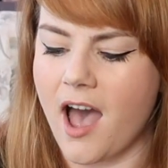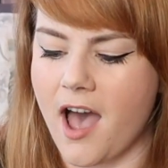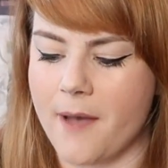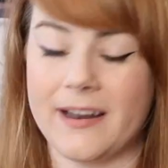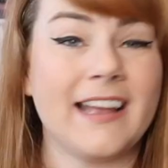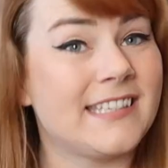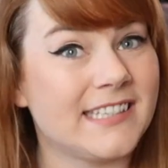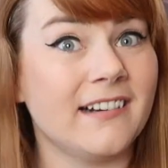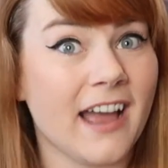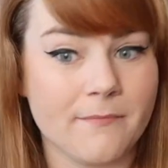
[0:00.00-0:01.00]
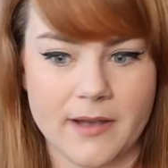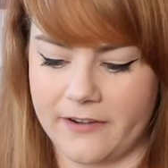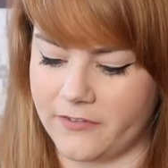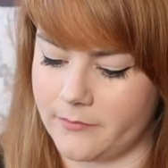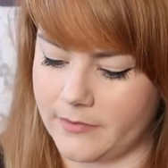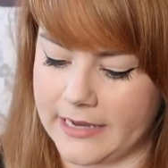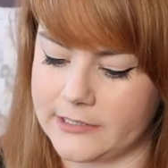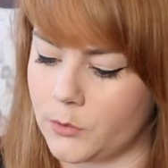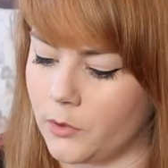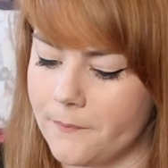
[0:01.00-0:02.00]
I still have mine from high
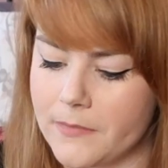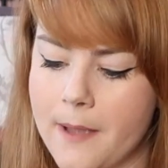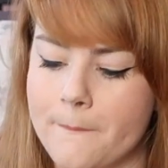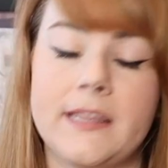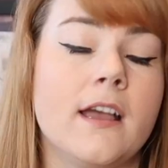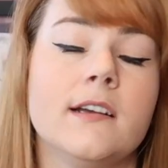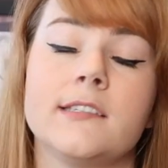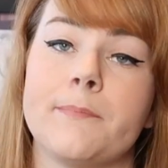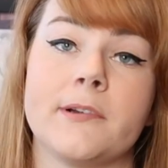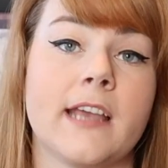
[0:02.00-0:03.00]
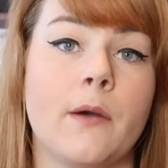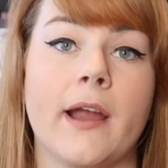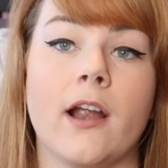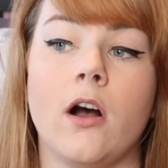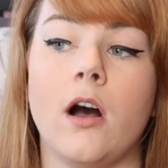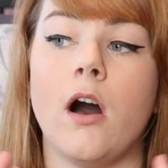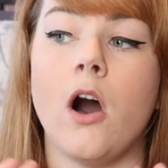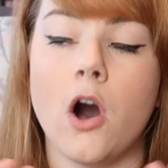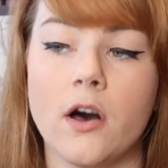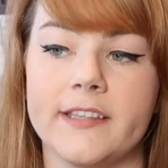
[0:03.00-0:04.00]
school, but the UGG slippers I wear
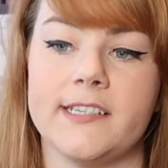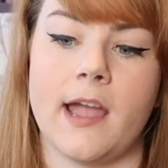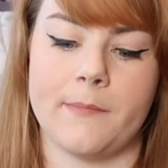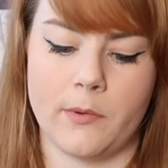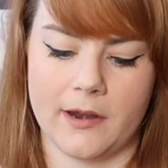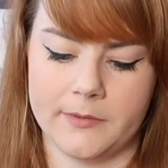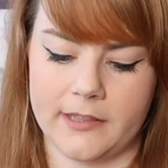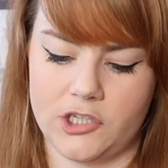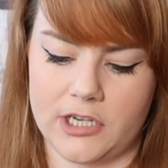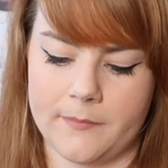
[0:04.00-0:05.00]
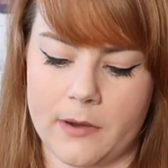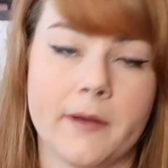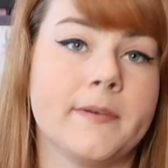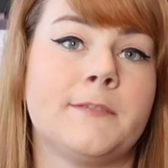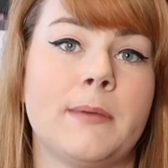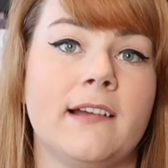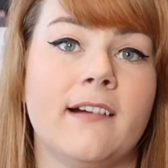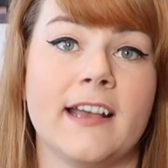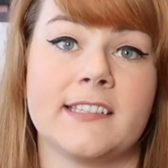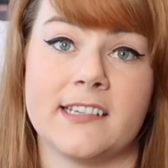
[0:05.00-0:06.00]
all the time. I wear them to the gym, I wear them to spin
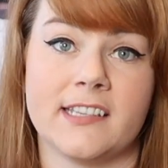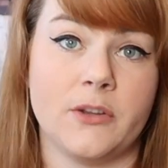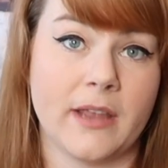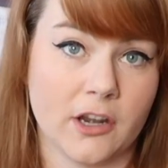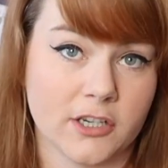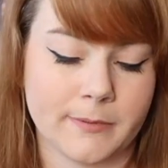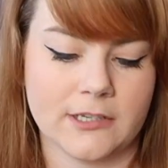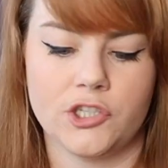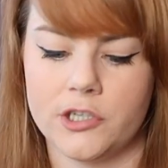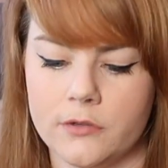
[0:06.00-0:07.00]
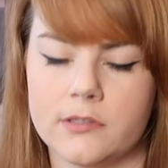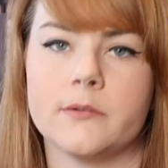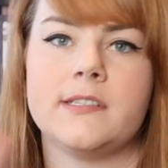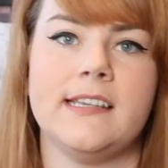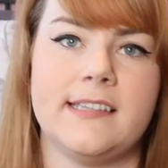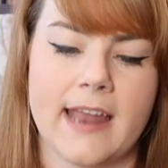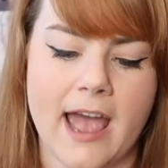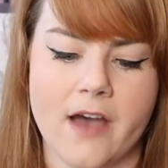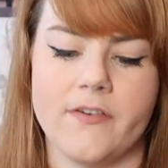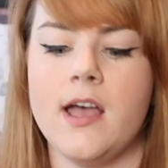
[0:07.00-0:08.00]
class, because then you get your spin shoes, so it's easy to
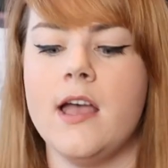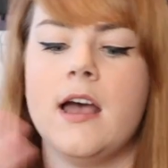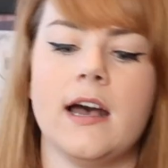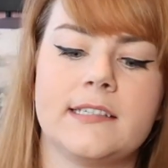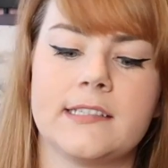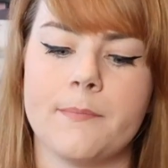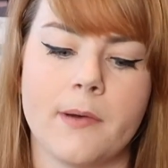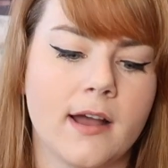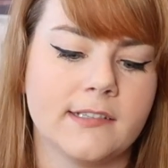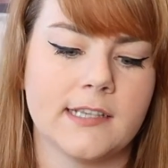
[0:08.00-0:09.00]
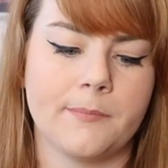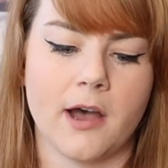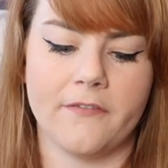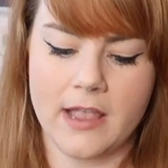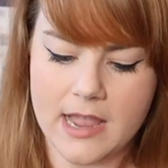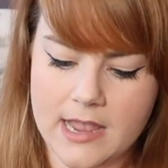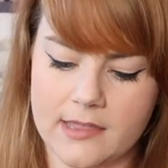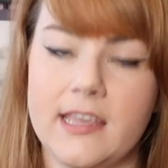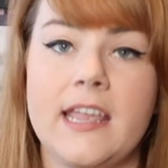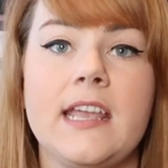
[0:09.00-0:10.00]
have a slip-on, slip-off.
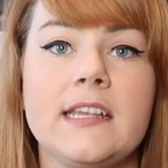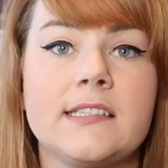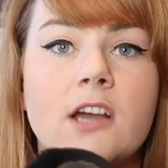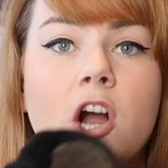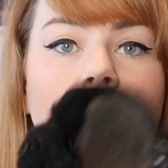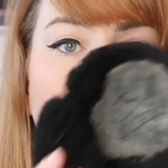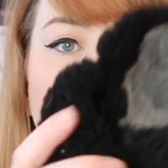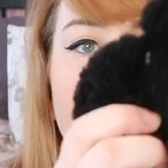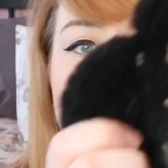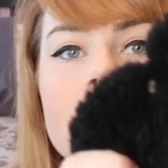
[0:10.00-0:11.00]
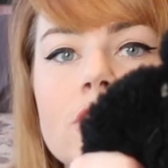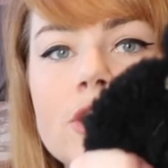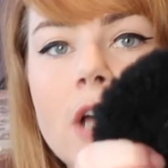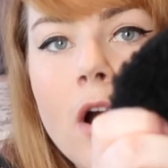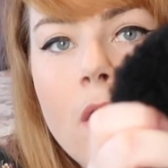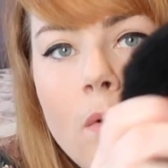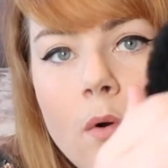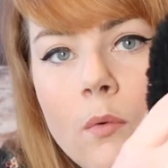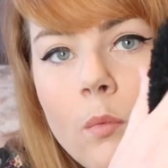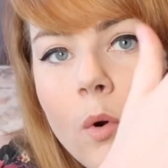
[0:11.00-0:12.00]
These are
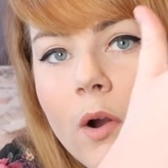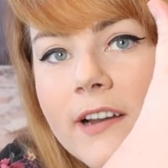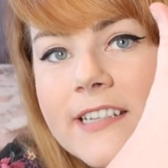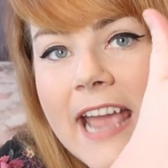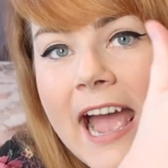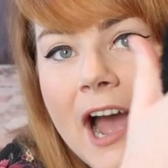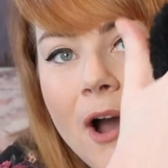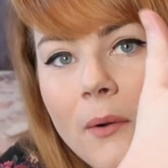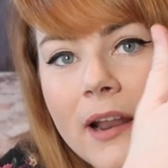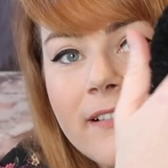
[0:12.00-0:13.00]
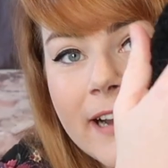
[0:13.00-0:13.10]
so worn down.